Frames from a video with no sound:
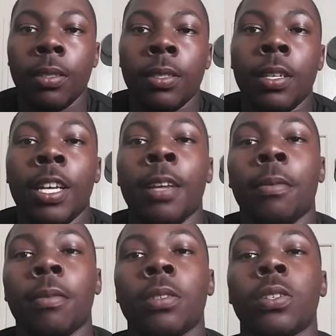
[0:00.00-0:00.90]
so
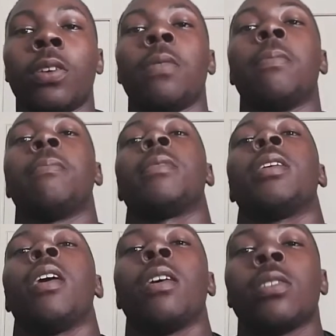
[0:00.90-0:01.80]
I, so
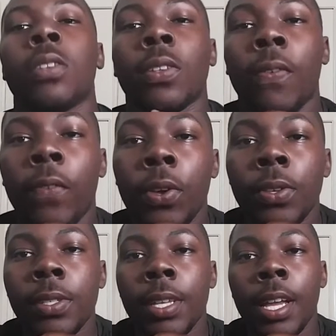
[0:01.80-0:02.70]
so the
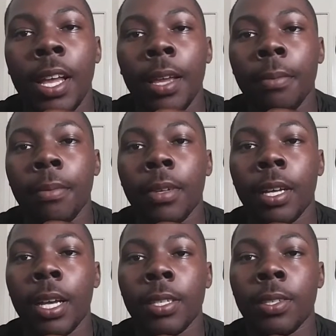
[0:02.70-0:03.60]
first time
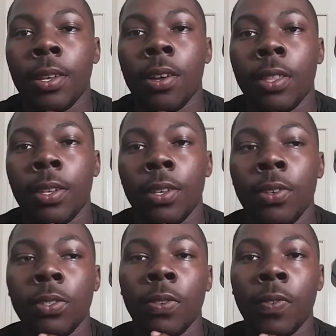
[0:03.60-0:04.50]
I saw the
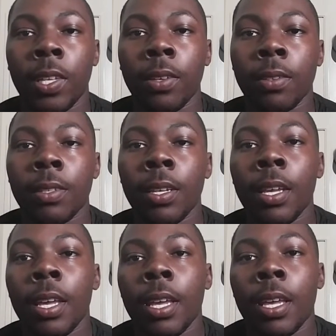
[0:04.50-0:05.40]
YouTube videos
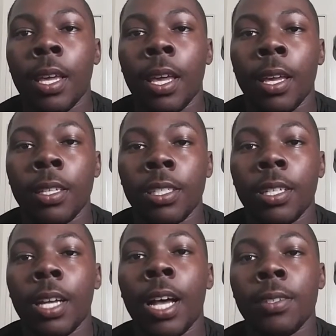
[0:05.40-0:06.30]
and
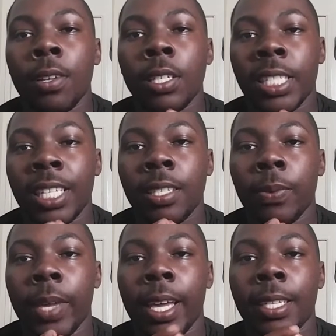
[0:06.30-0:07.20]
I saw
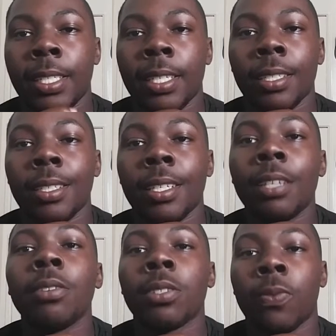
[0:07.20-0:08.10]
Jinx's reaction
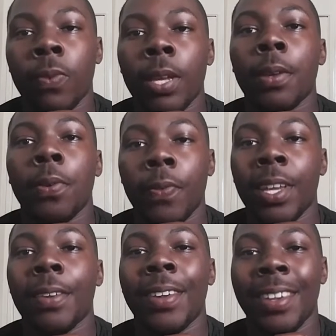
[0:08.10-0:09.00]
it was very
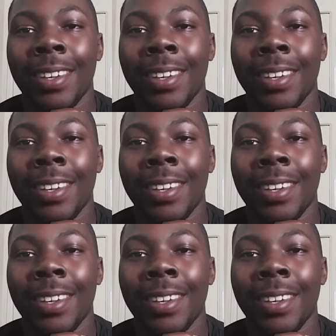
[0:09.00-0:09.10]
very